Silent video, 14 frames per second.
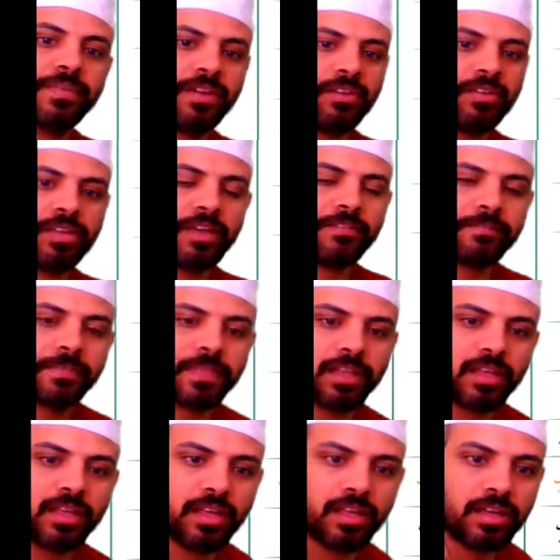Okay.
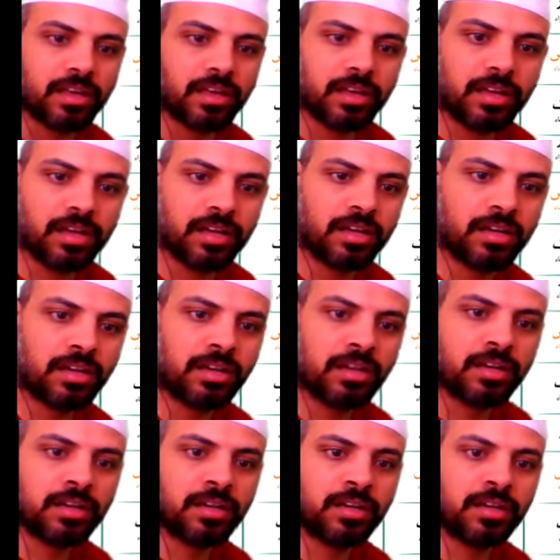
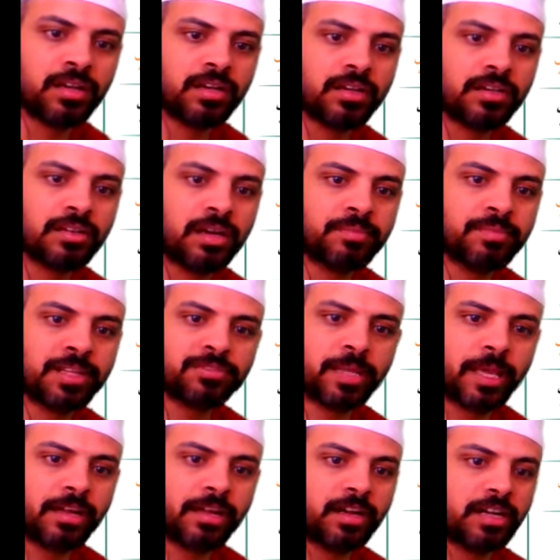I
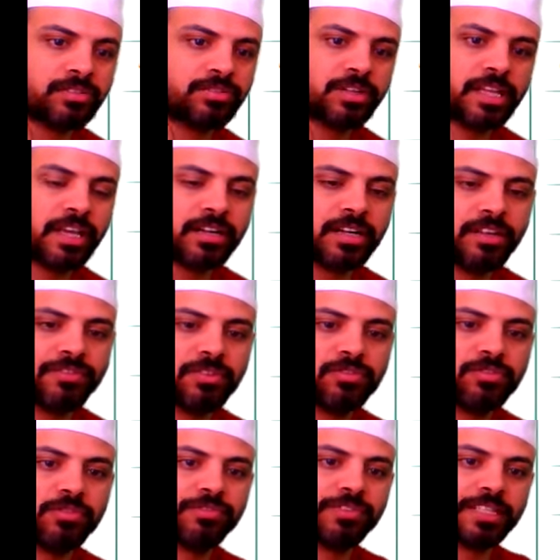don't care if you
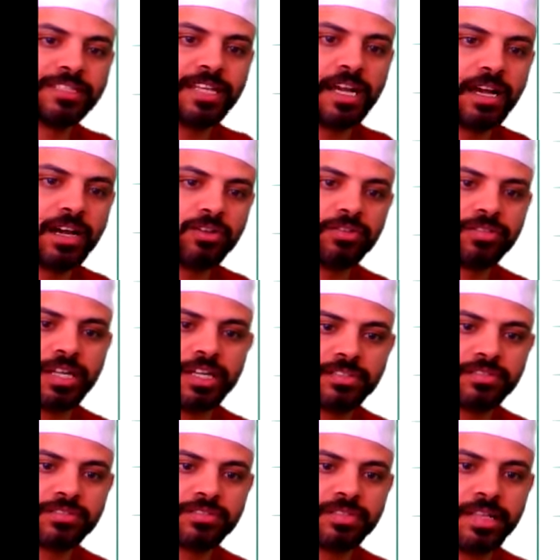do fatha or the
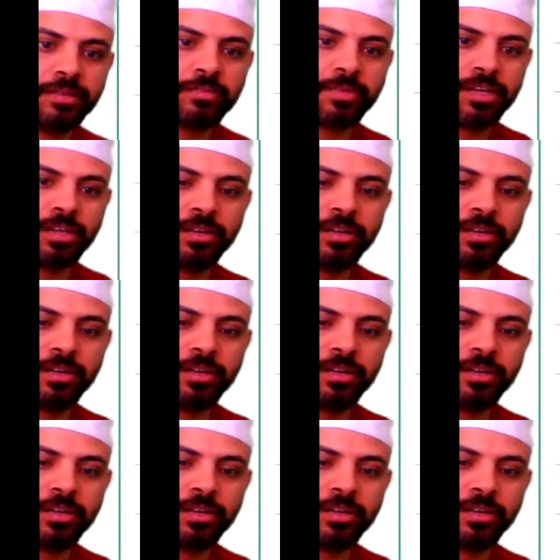letter's name.